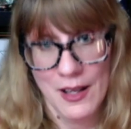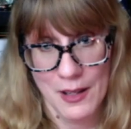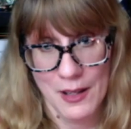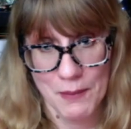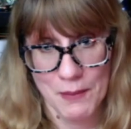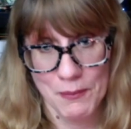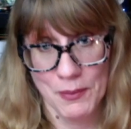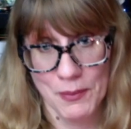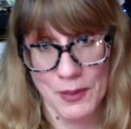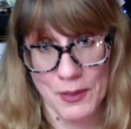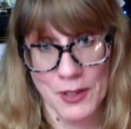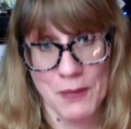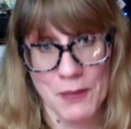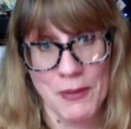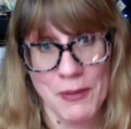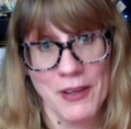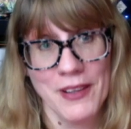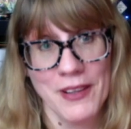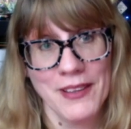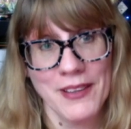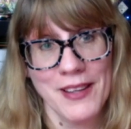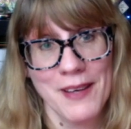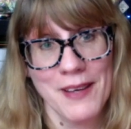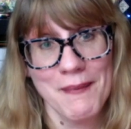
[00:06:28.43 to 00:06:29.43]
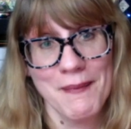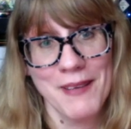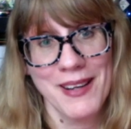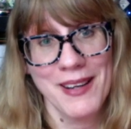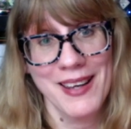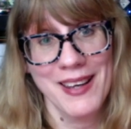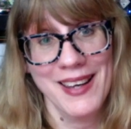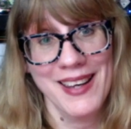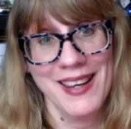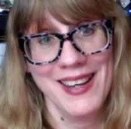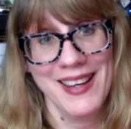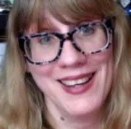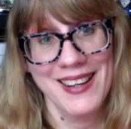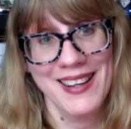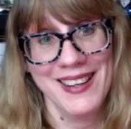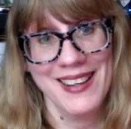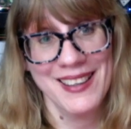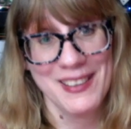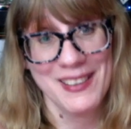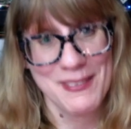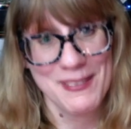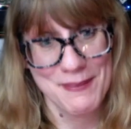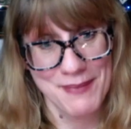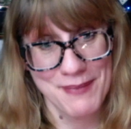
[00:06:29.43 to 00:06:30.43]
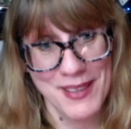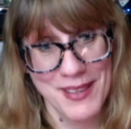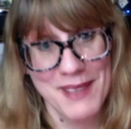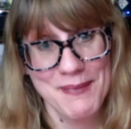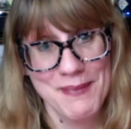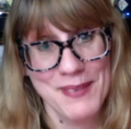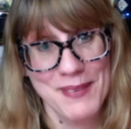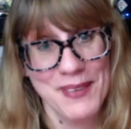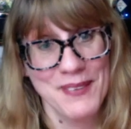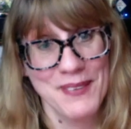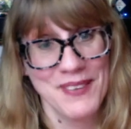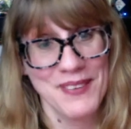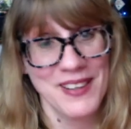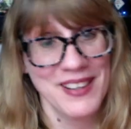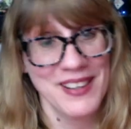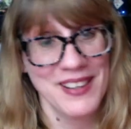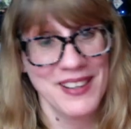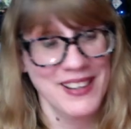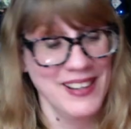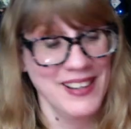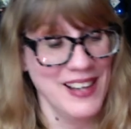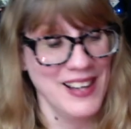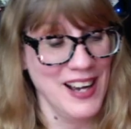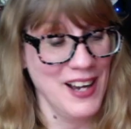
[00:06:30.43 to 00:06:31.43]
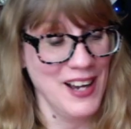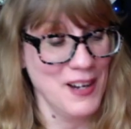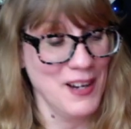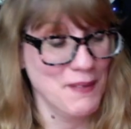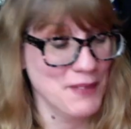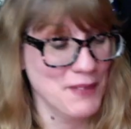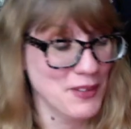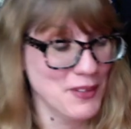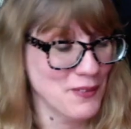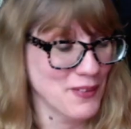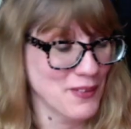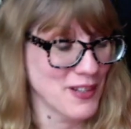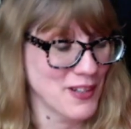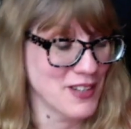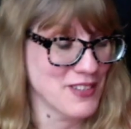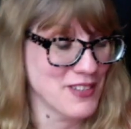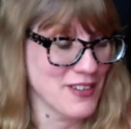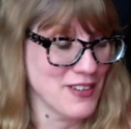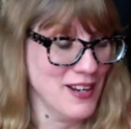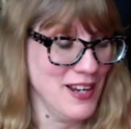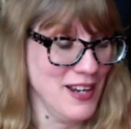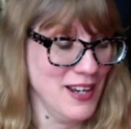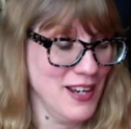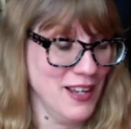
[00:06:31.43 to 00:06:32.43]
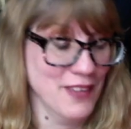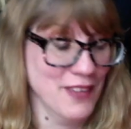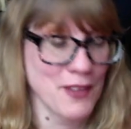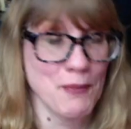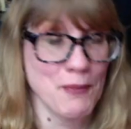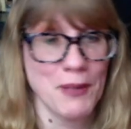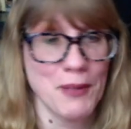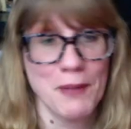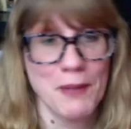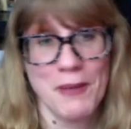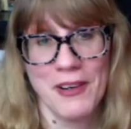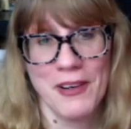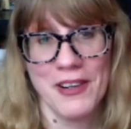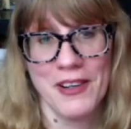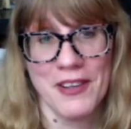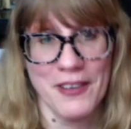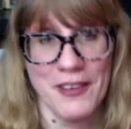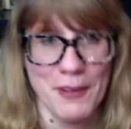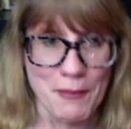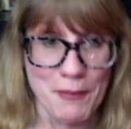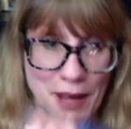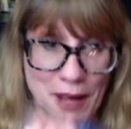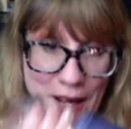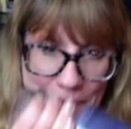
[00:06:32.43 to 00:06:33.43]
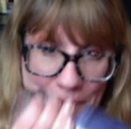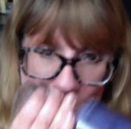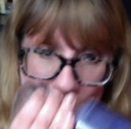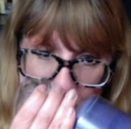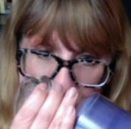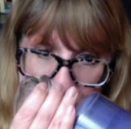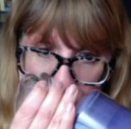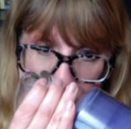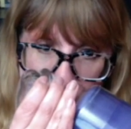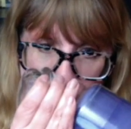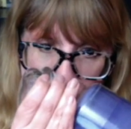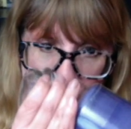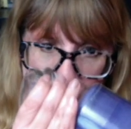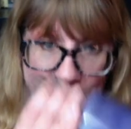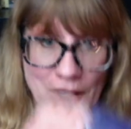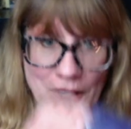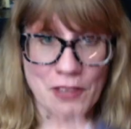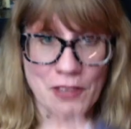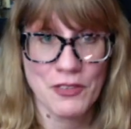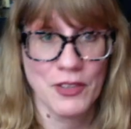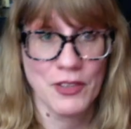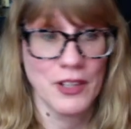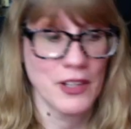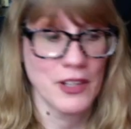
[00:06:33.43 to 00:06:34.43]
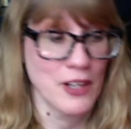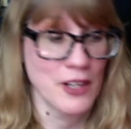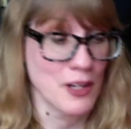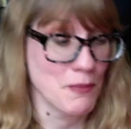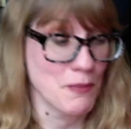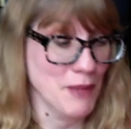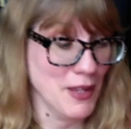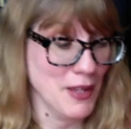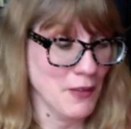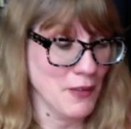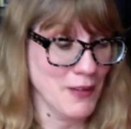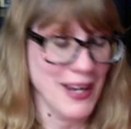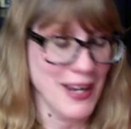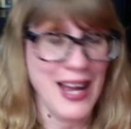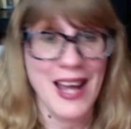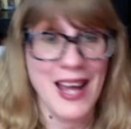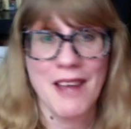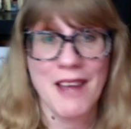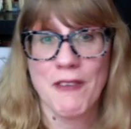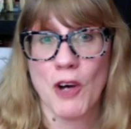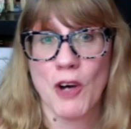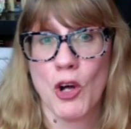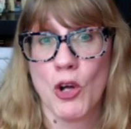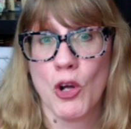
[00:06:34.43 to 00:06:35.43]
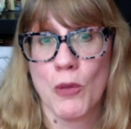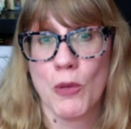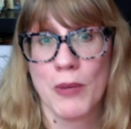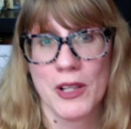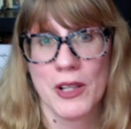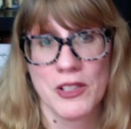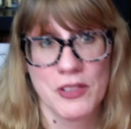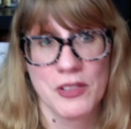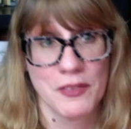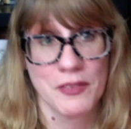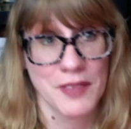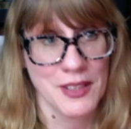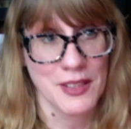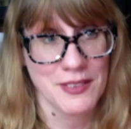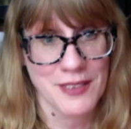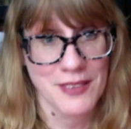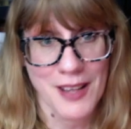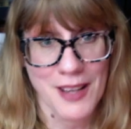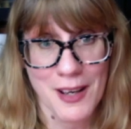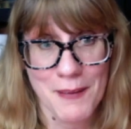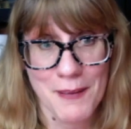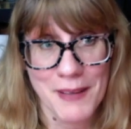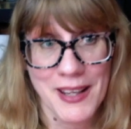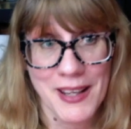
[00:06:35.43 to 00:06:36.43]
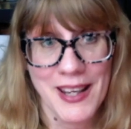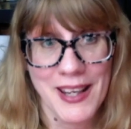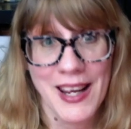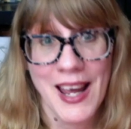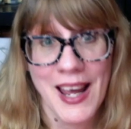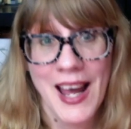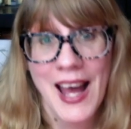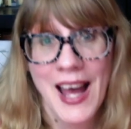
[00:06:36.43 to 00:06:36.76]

Blueberry Lemonade might be one um, you want to try, although Blueberry Cream Pop is really good. By the way, I have a whole bunch of these coming.